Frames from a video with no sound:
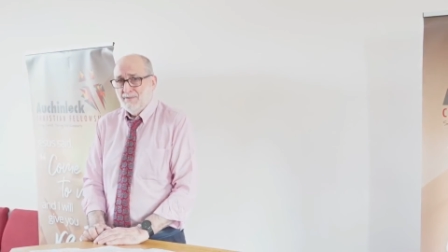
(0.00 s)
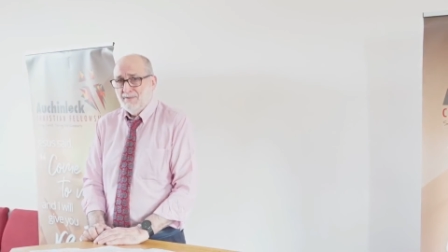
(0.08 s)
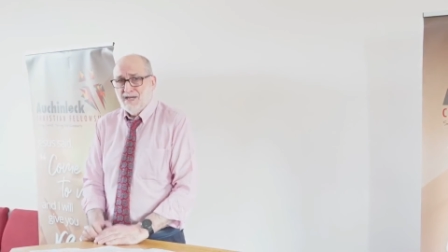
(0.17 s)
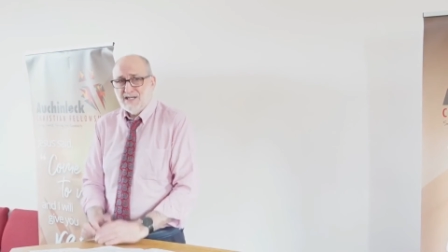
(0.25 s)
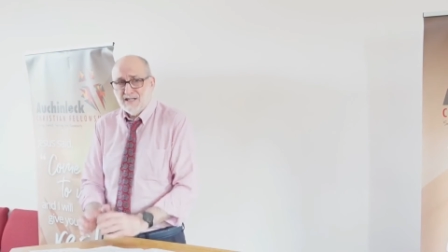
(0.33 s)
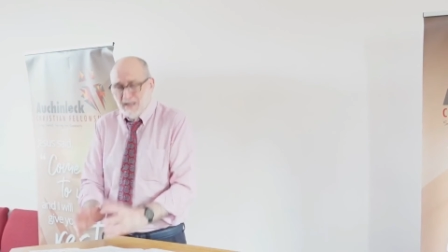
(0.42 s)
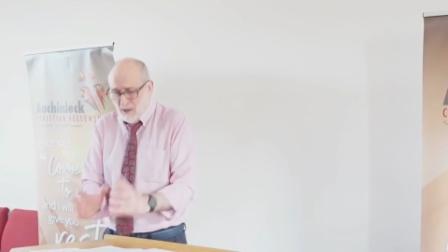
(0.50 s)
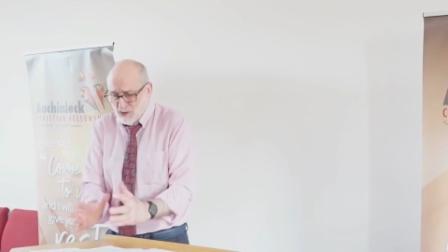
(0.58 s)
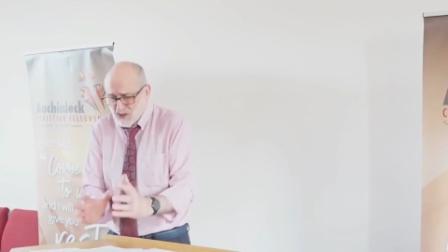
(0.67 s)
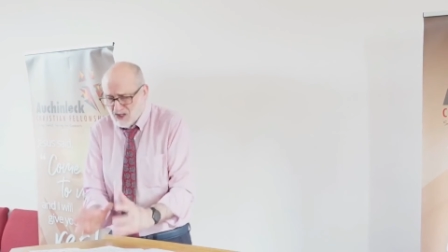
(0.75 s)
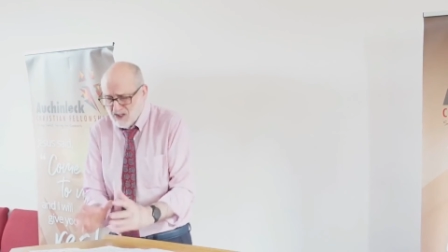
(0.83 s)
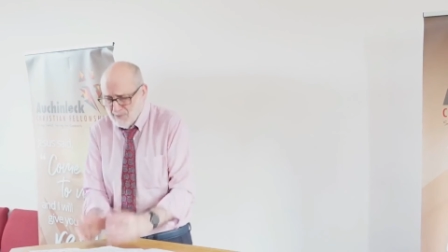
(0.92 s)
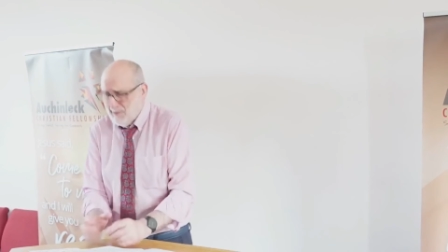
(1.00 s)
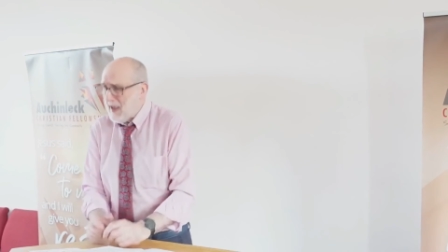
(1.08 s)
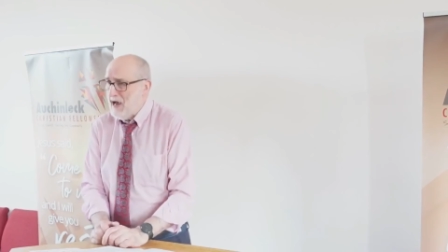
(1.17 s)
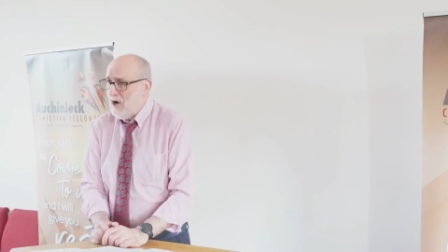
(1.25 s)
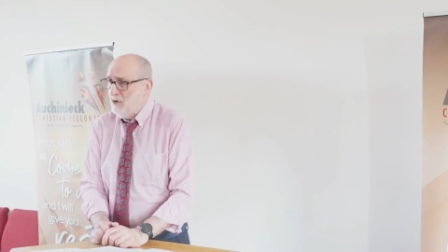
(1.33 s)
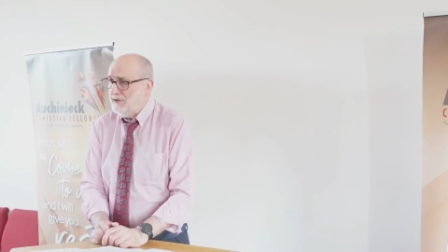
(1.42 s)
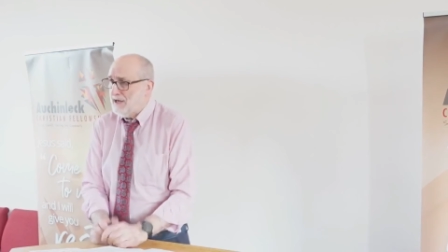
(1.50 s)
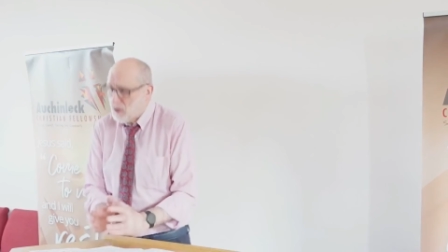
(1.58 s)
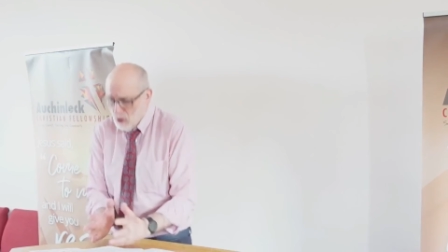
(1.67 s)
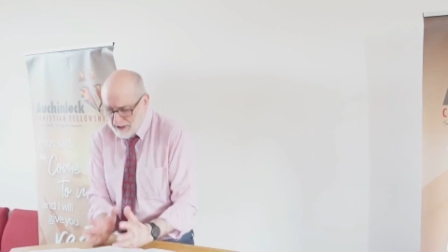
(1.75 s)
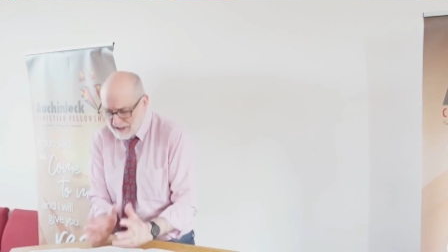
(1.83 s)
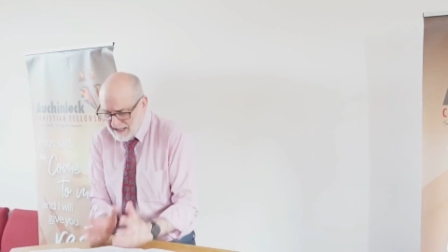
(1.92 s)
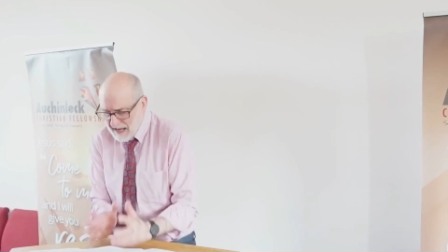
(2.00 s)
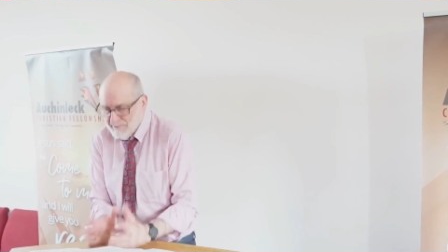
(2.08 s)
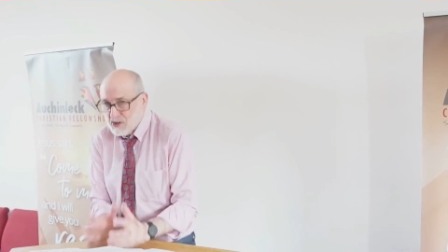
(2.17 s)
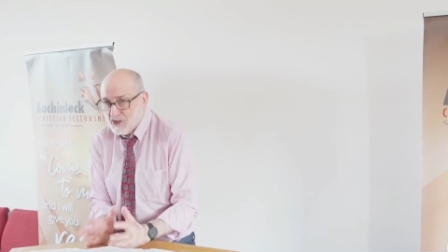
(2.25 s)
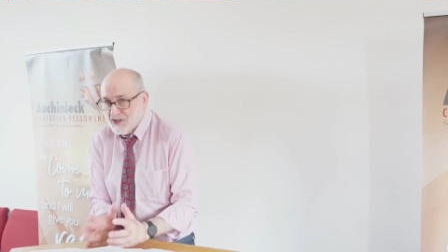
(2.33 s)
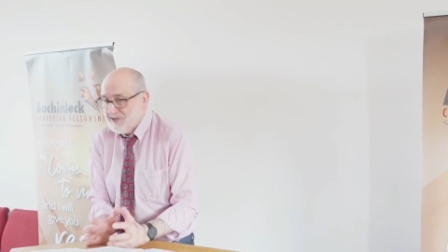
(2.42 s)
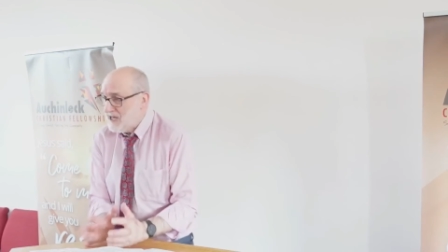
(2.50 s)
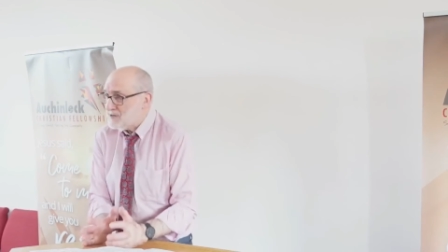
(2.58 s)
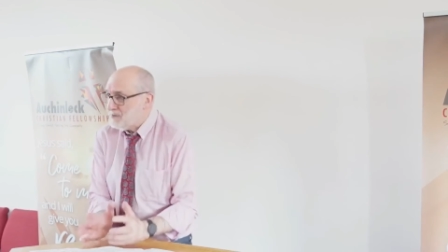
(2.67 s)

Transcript: This little spell that God gives us in this